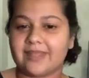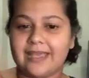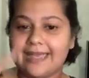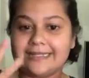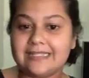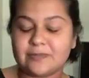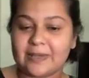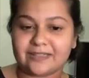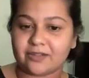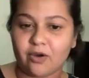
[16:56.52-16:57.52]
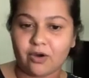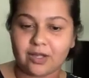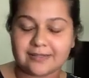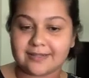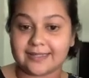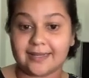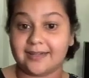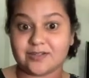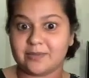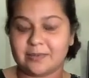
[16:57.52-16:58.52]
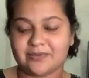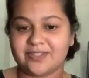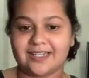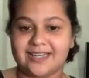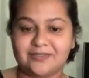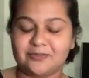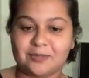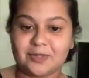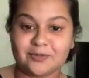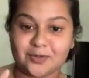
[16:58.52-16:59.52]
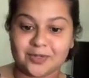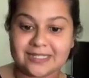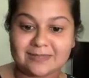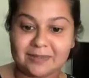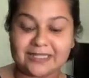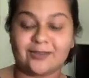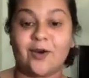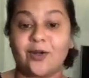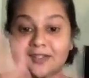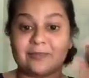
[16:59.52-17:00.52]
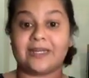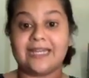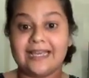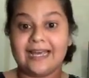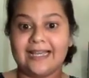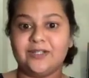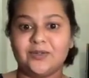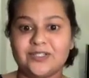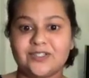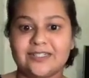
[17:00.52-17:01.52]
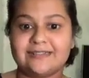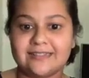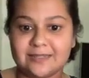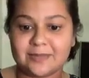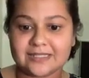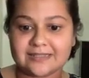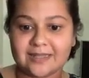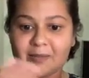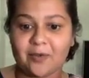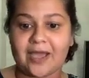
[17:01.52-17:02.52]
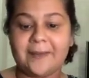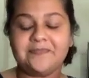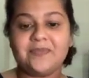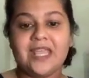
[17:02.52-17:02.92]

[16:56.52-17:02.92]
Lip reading: An Inspector Calls. I can't remember for the life of me who wrote Inspector Calls, but I know it's on a syllabus somewhere.